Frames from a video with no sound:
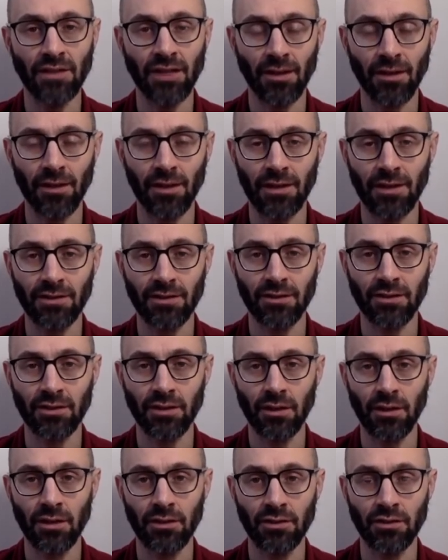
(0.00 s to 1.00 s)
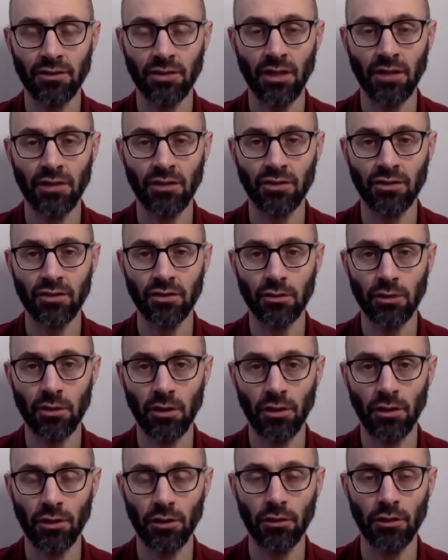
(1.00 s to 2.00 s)
I think that's this, it's it's
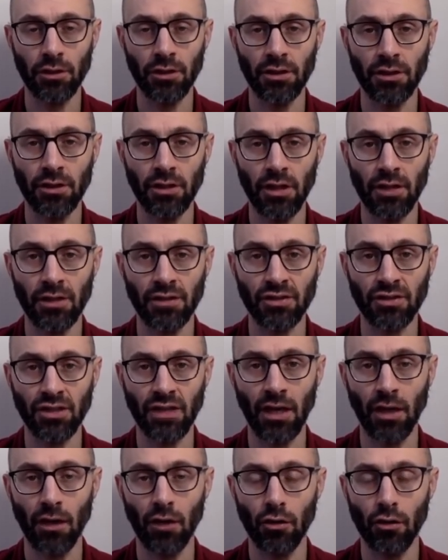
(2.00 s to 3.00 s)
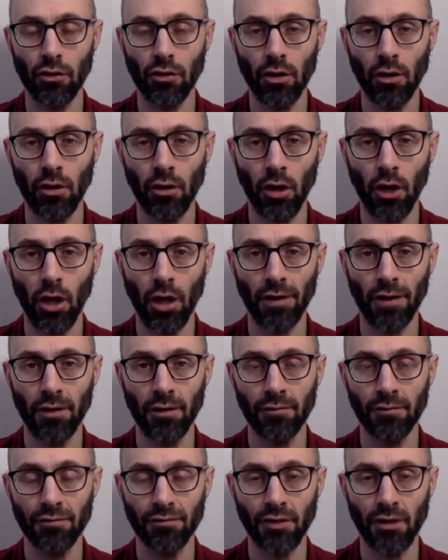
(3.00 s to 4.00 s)
clearly uh, scared a lot
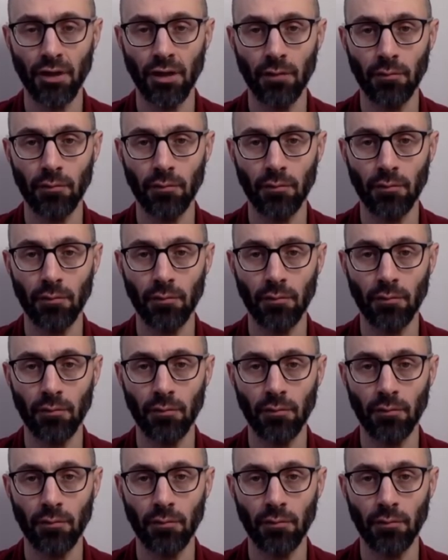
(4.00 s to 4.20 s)
of